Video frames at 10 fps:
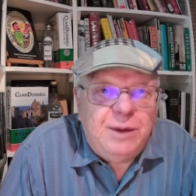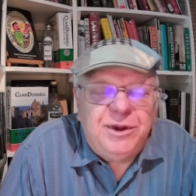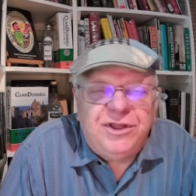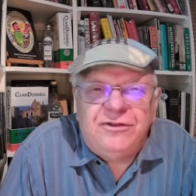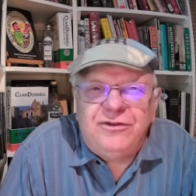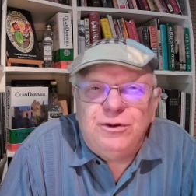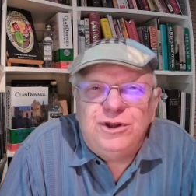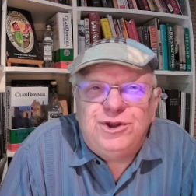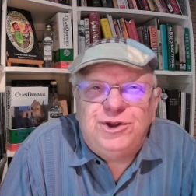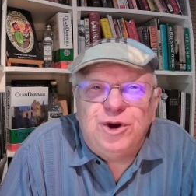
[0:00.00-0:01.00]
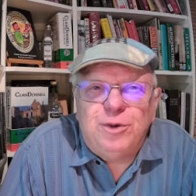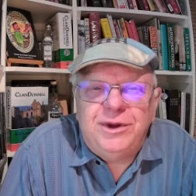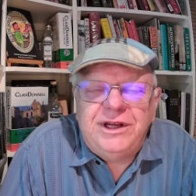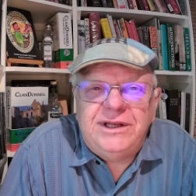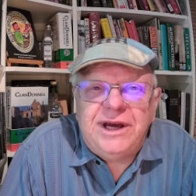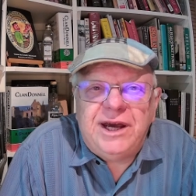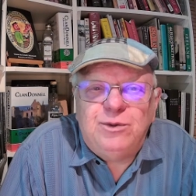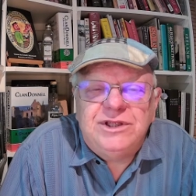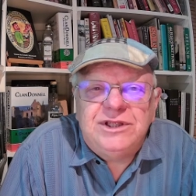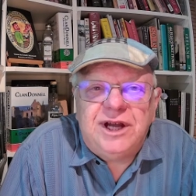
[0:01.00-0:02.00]
But the first Germany Day
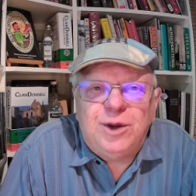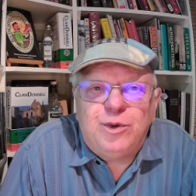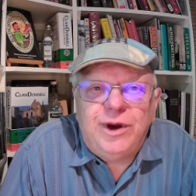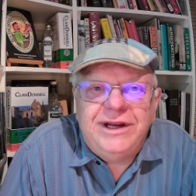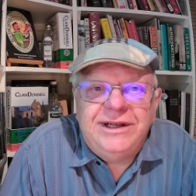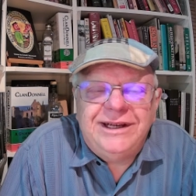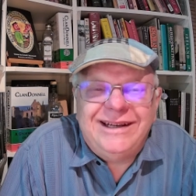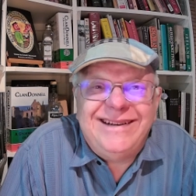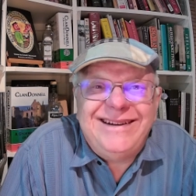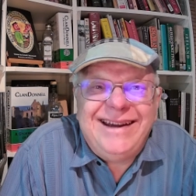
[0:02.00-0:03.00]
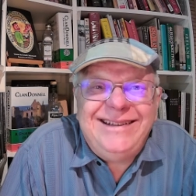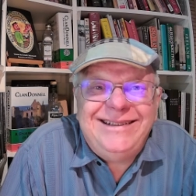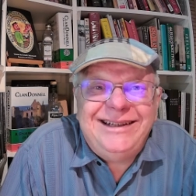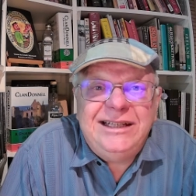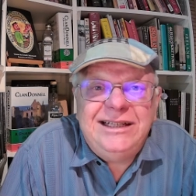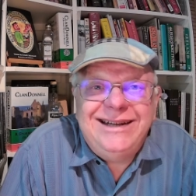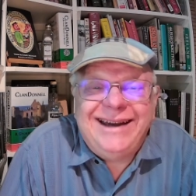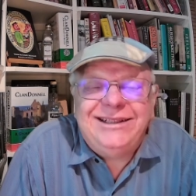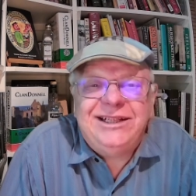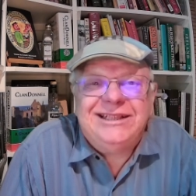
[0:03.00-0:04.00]
was celebrated in
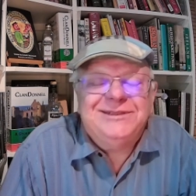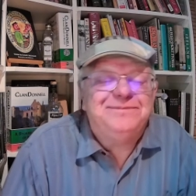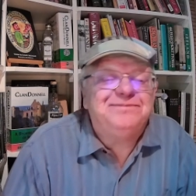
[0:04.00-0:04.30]
1990.